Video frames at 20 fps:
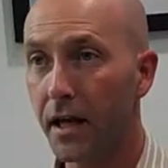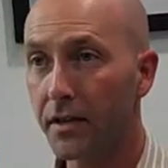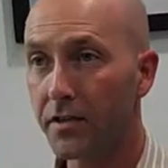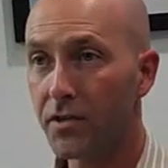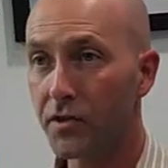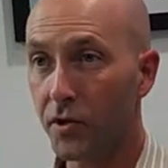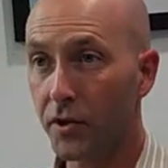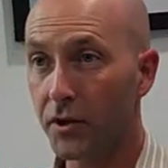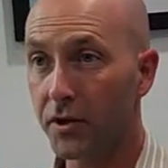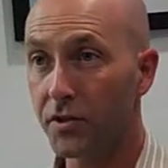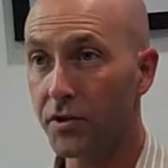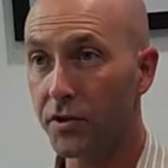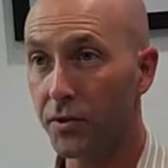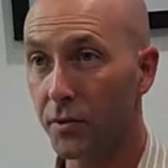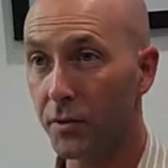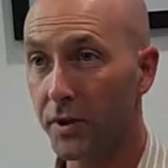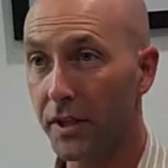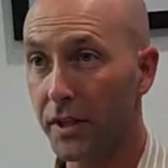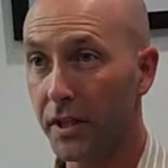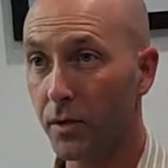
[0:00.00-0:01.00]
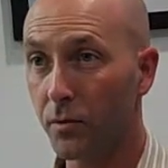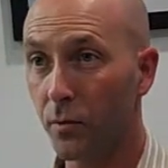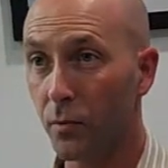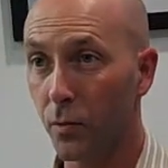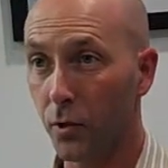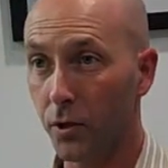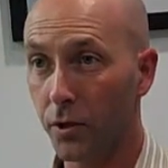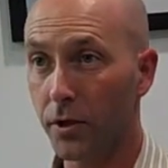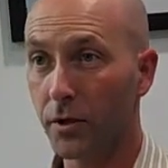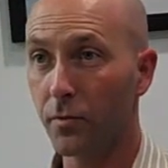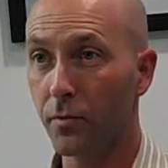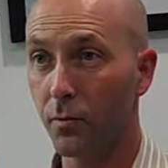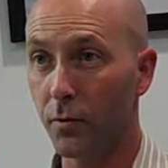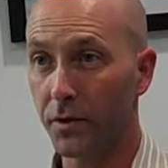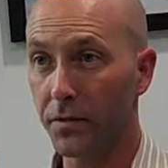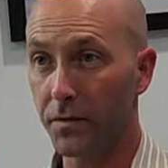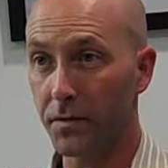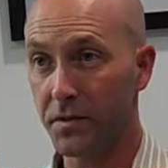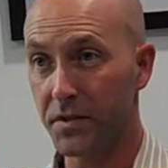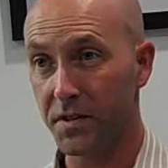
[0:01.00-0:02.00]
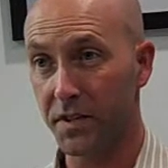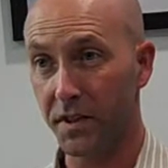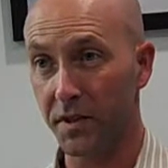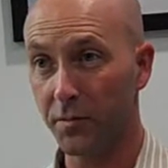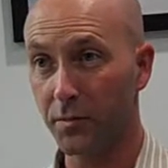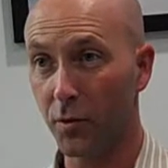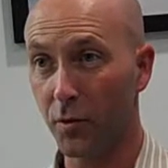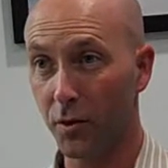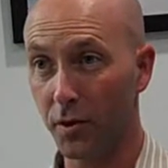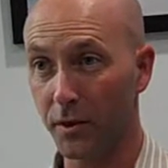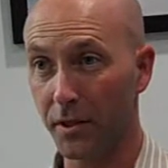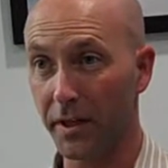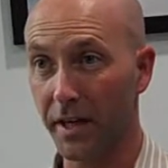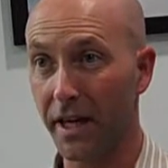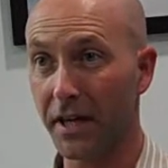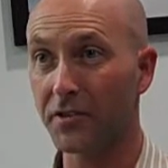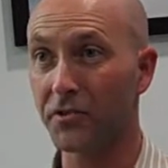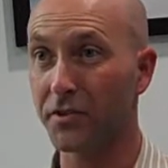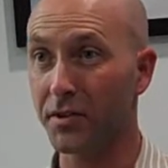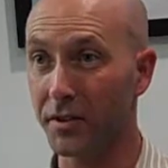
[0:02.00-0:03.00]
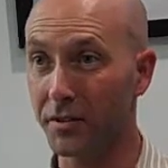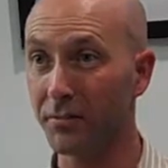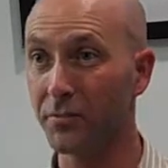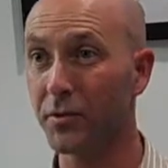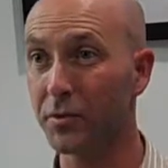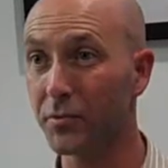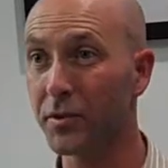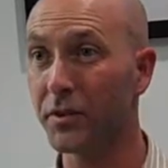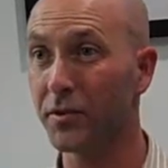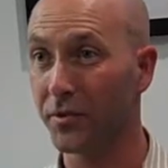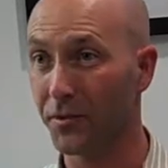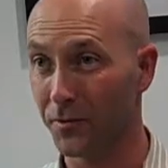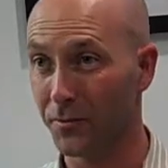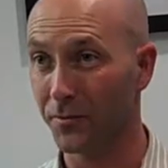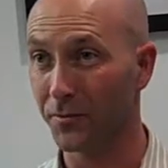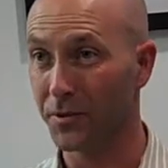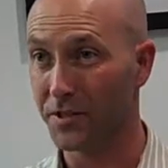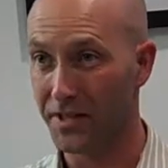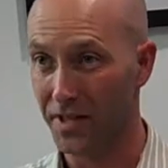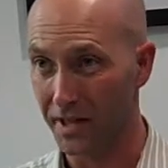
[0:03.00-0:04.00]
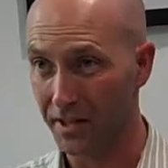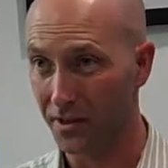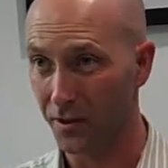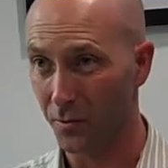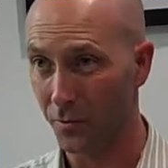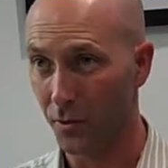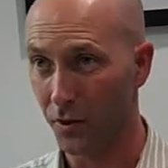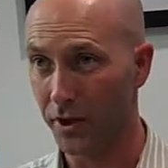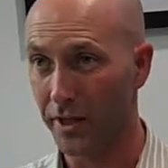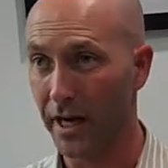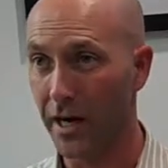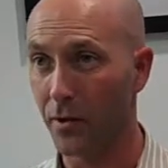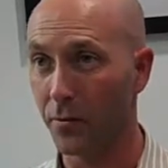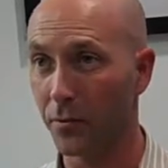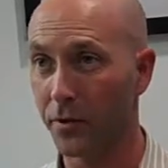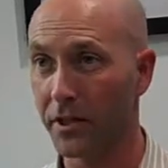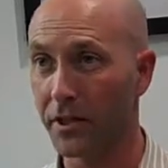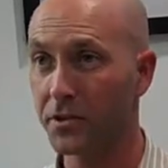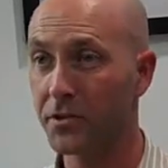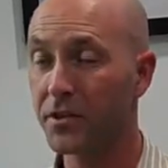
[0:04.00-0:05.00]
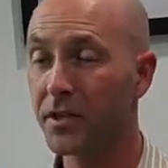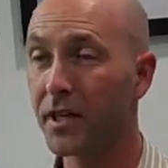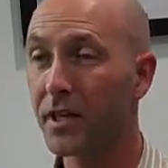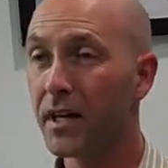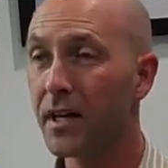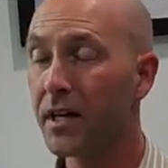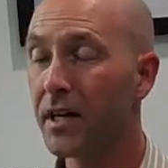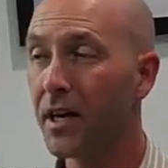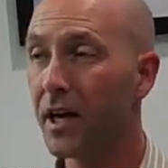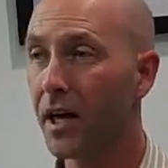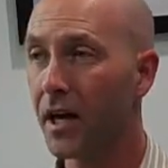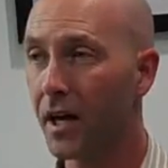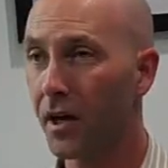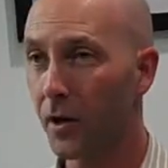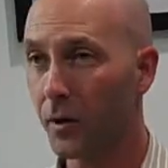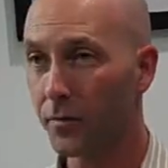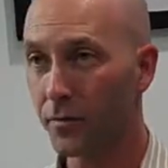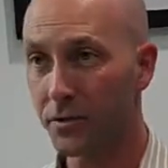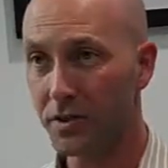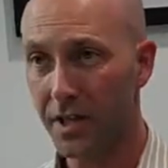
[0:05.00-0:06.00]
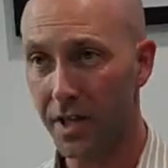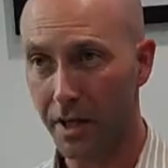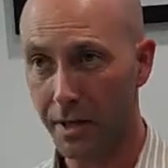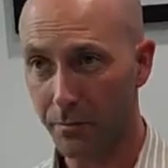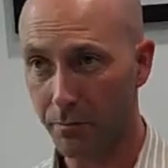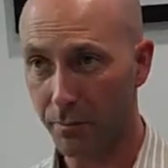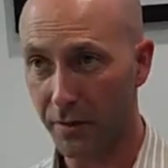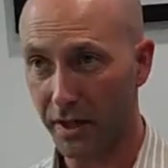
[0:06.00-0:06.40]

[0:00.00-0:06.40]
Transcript: started doing work with the city of Portland, actually doing the Recycle at Work outreach. Over time,